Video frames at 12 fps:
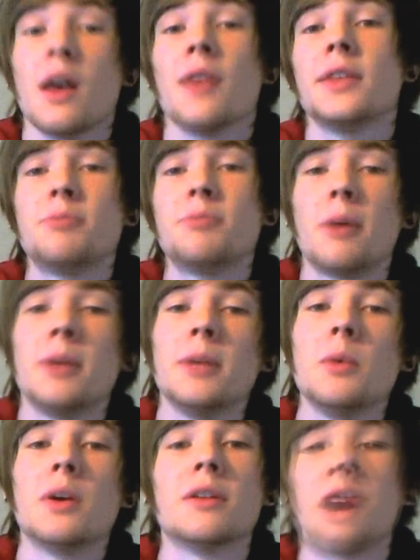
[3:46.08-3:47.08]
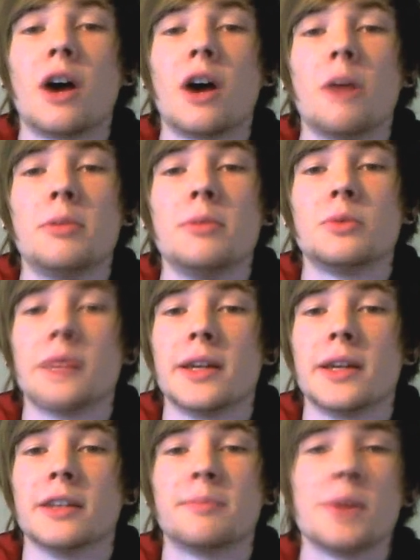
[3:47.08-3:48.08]
This is probably one of Vileplume's
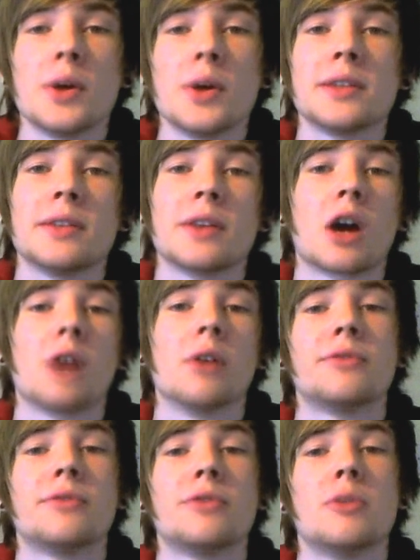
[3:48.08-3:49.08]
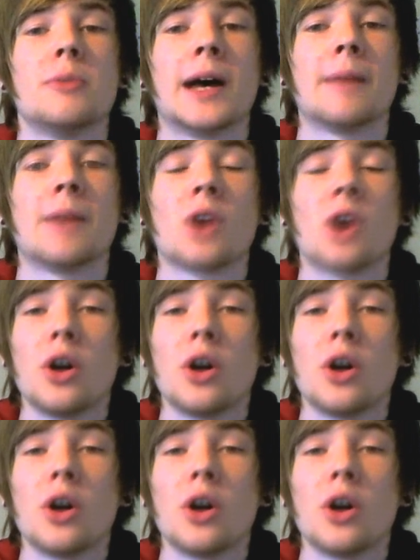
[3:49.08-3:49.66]
weakest points in the current format.